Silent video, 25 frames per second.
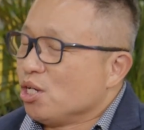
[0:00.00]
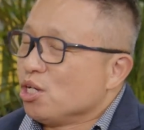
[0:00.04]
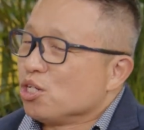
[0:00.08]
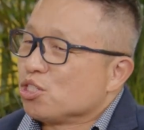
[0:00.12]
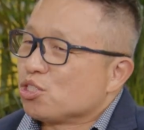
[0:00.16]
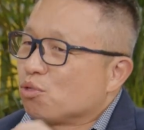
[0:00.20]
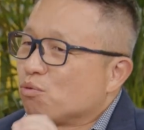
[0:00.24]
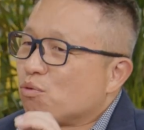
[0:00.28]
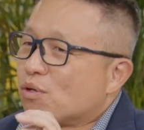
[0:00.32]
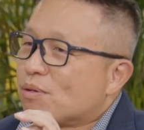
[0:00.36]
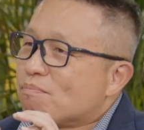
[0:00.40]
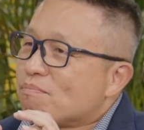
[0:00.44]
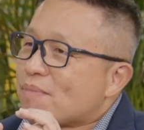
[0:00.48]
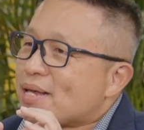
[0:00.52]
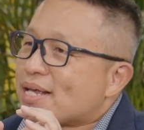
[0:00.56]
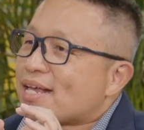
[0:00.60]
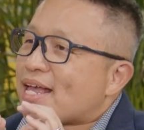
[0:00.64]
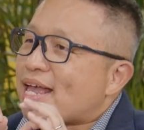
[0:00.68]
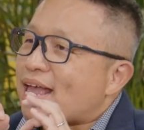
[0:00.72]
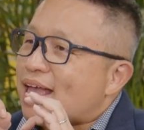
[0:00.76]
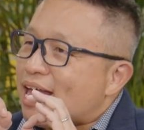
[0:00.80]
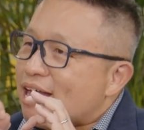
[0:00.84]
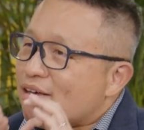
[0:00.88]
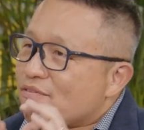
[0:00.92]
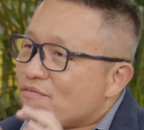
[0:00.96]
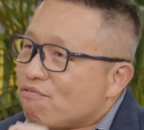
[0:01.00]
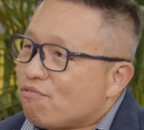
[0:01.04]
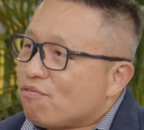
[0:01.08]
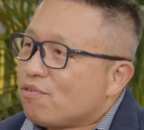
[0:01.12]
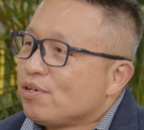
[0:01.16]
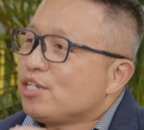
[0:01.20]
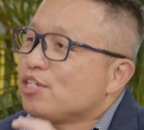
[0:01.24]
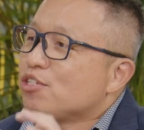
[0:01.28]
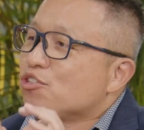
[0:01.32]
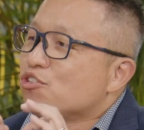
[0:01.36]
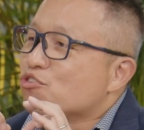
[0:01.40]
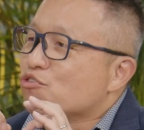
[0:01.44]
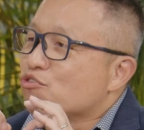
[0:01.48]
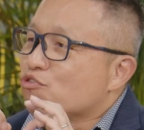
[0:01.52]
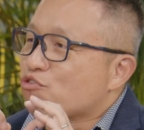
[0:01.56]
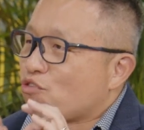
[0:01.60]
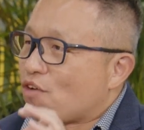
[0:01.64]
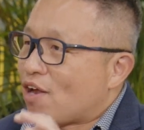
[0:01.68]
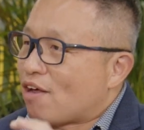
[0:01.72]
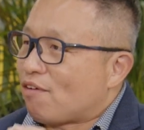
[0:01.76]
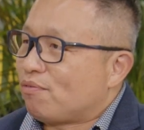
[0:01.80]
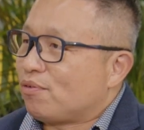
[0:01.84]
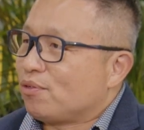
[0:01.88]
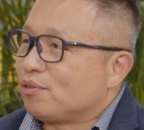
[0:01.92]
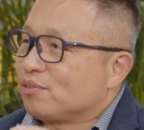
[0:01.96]
So we make every
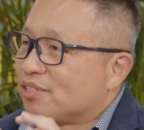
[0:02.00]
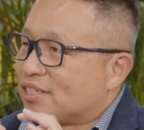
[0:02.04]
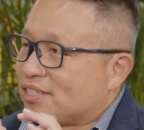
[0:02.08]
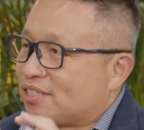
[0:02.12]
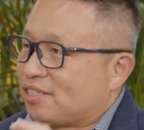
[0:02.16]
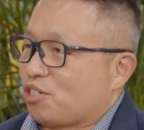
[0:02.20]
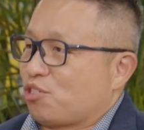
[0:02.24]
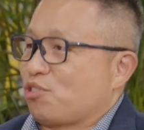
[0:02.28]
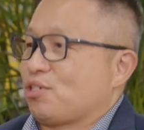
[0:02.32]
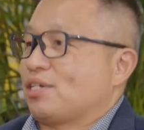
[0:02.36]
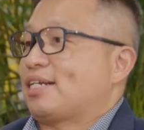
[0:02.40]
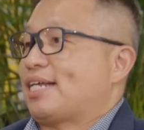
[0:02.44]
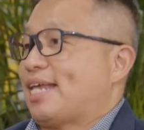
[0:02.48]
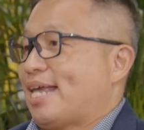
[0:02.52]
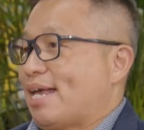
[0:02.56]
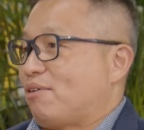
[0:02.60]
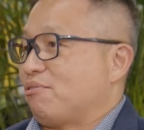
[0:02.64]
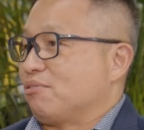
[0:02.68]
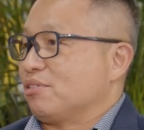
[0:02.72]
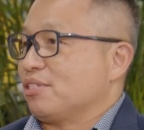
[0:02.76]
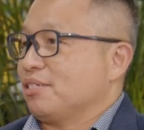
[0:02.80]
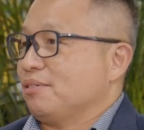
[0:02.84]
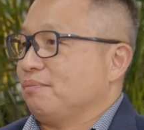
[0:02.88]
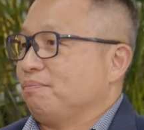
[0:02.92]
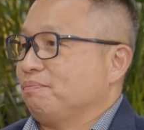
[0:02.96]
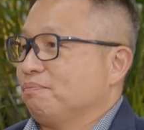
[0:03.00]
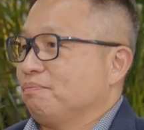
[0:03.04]
travel decision count.